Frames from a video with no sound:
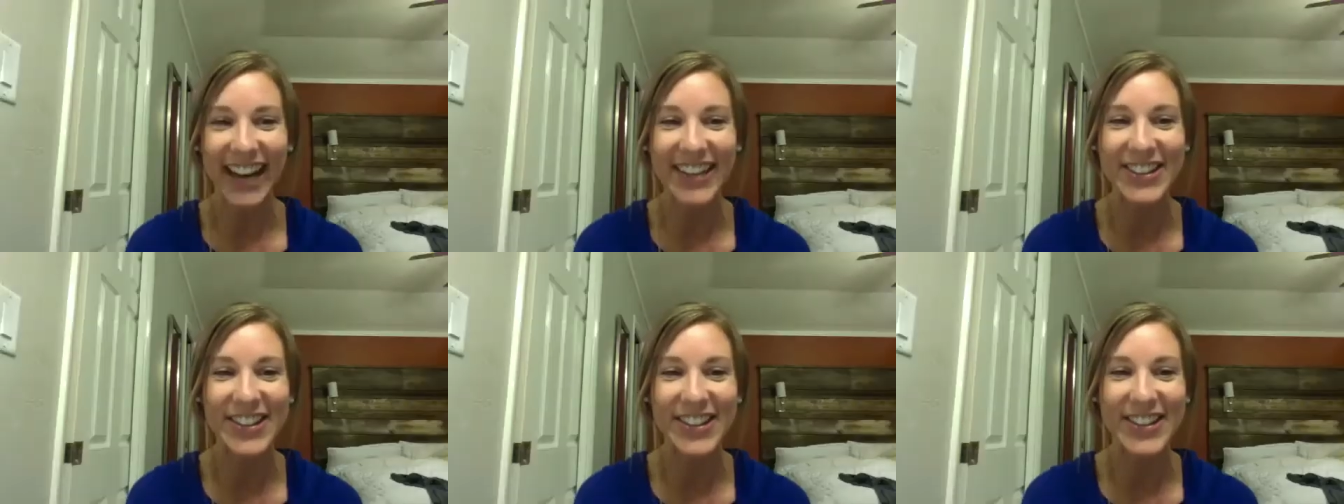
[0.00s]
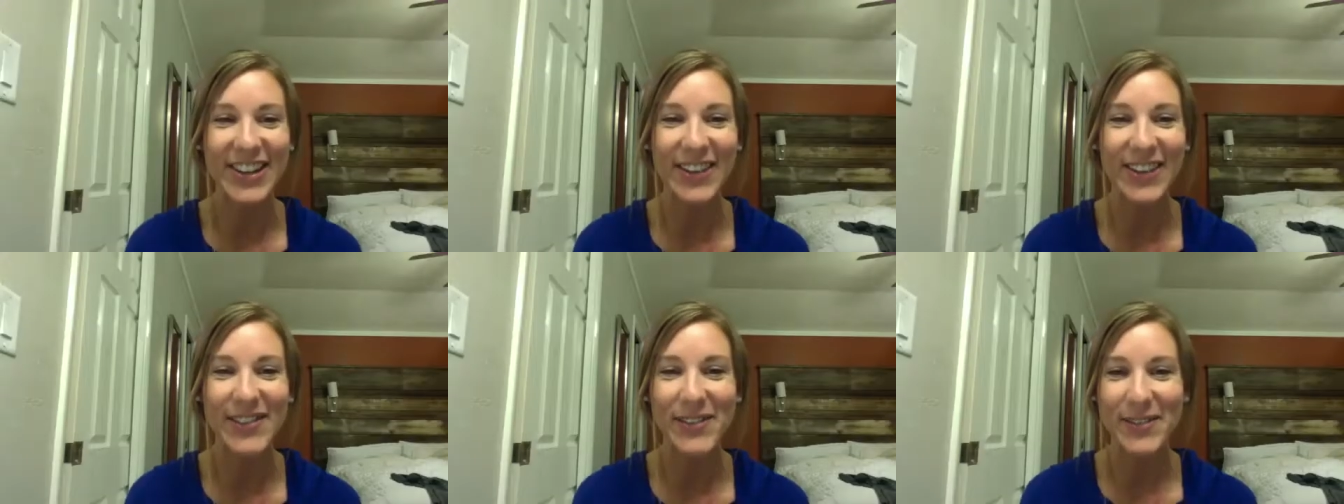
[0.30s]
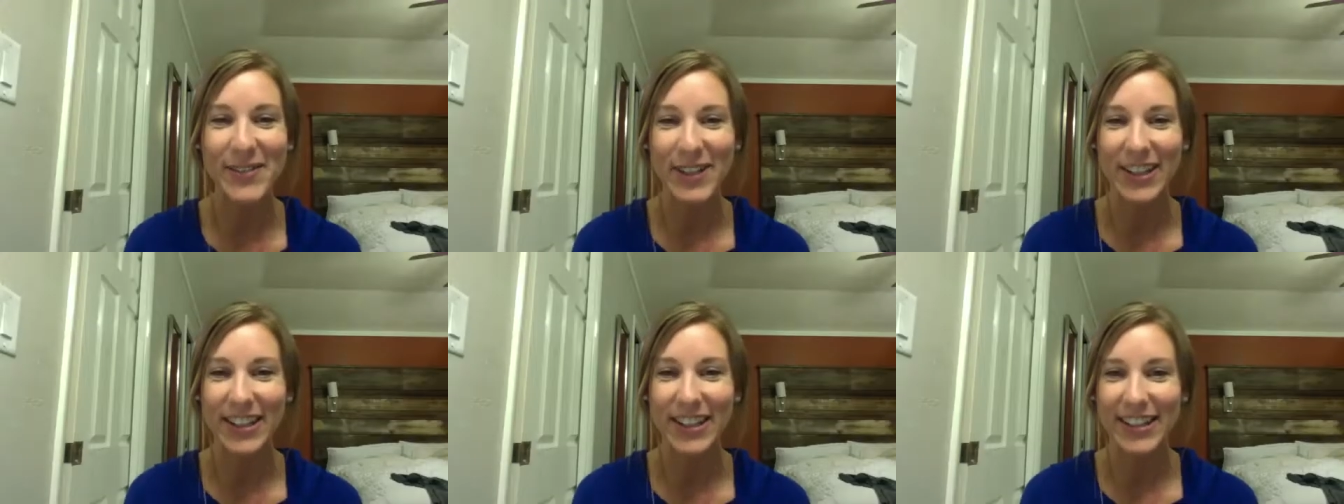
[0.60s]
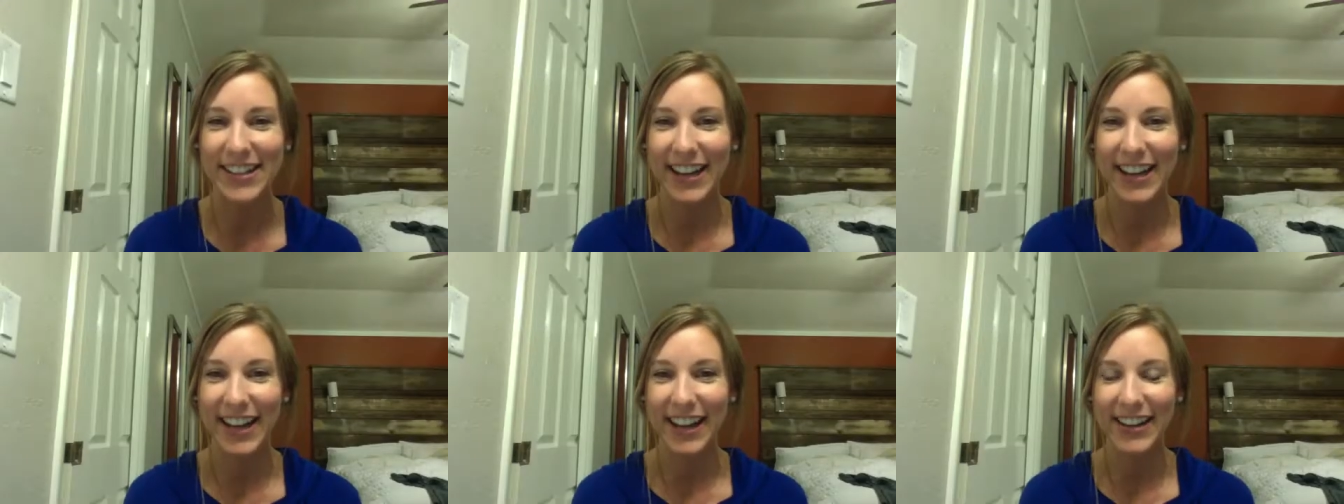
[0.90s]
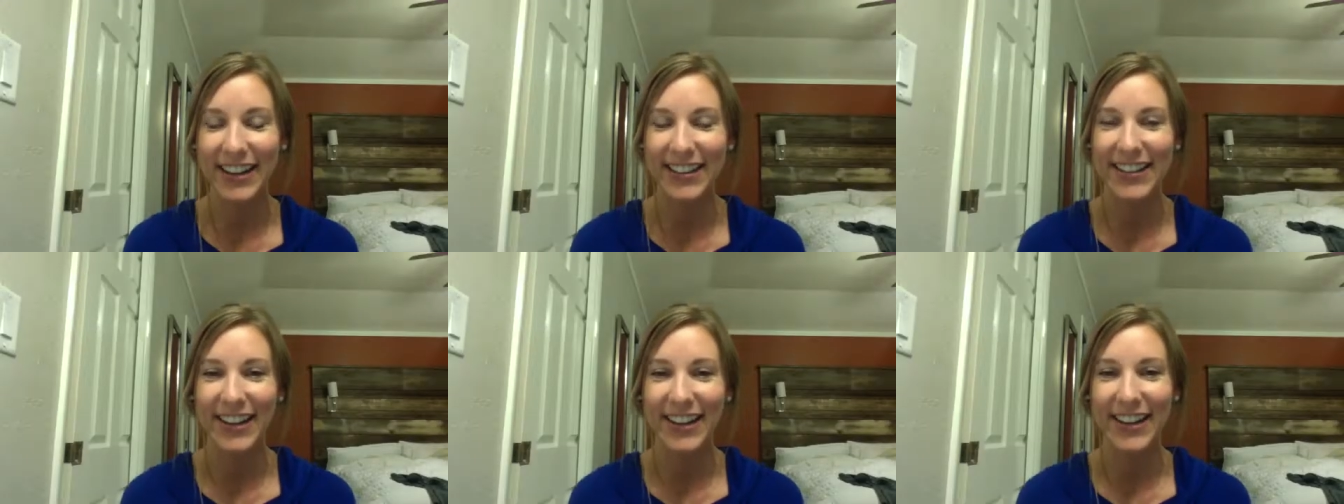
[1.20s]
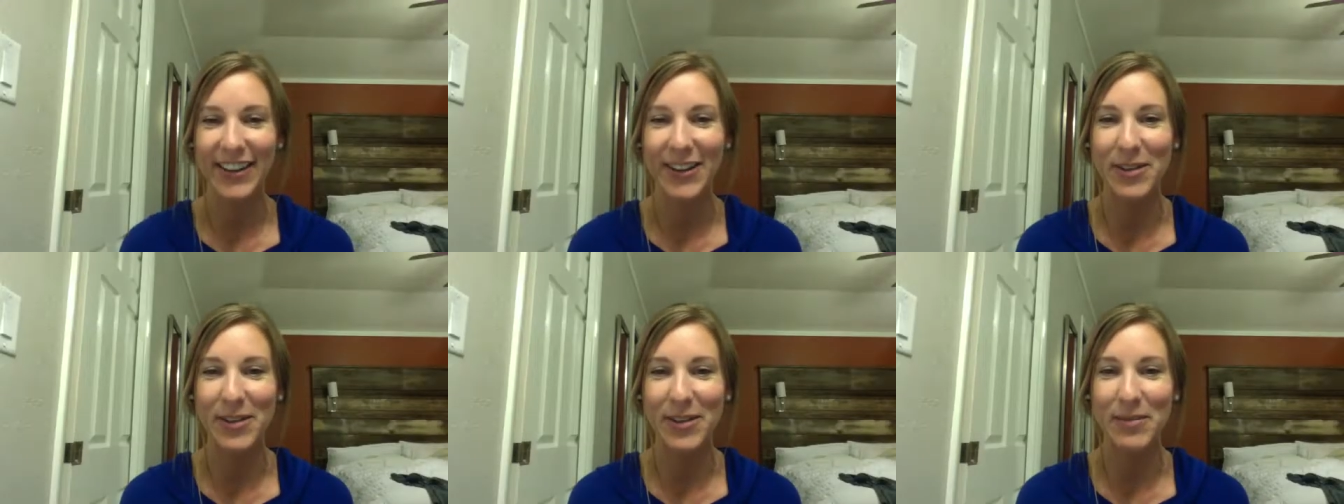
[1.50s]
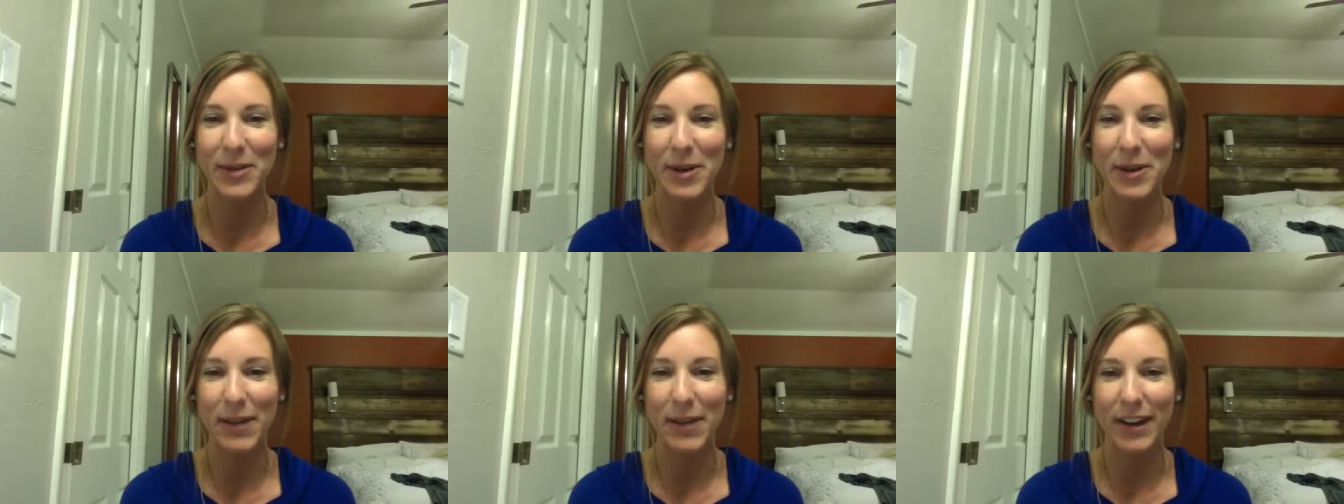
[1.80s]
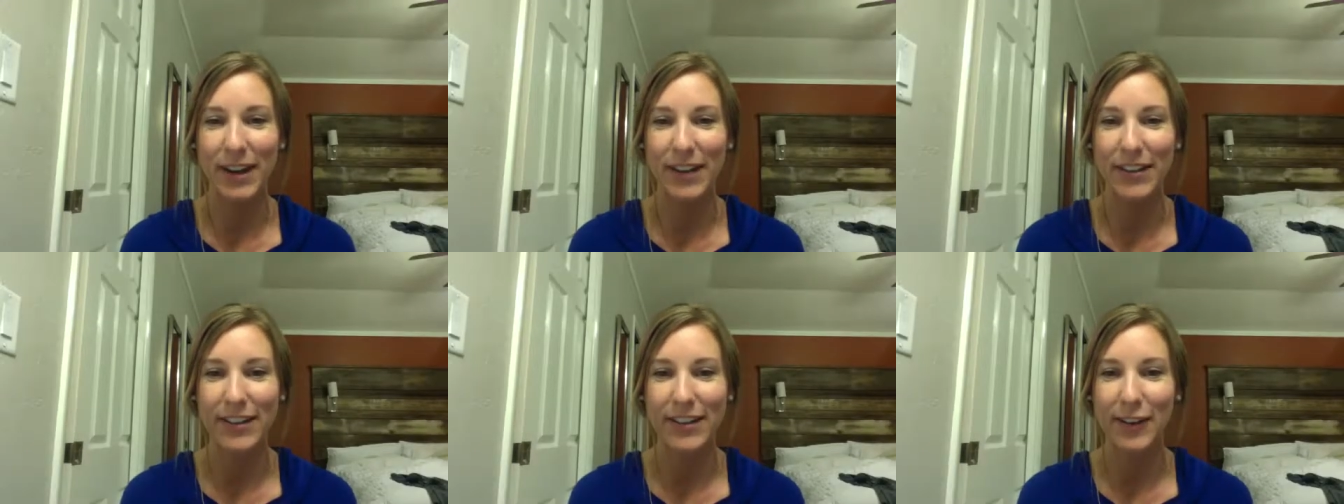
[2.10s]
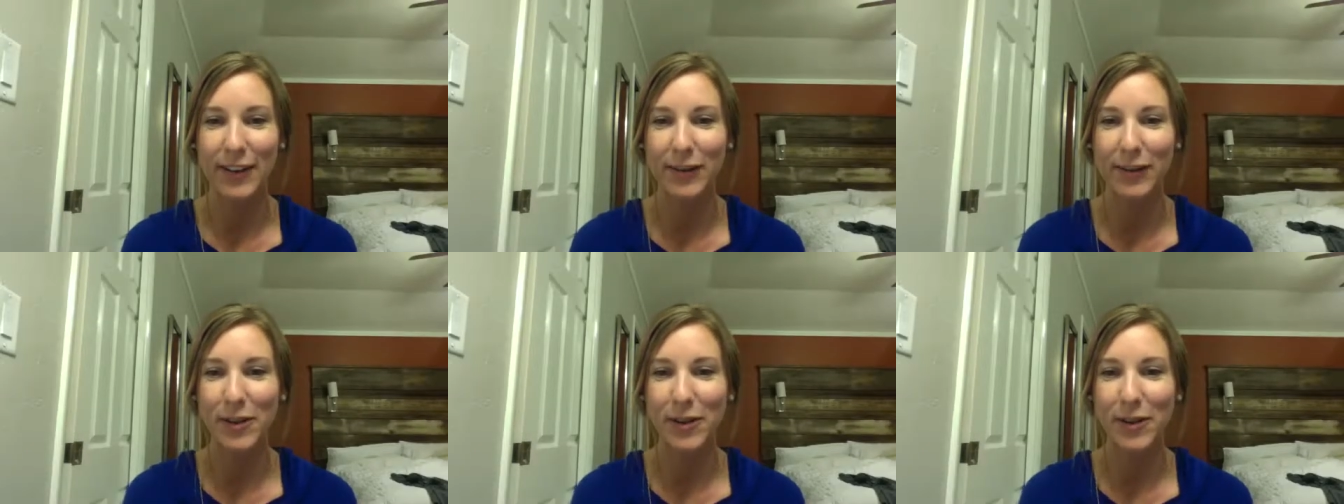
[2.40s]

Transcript: just thought maybe you could tell a little bit about yourself.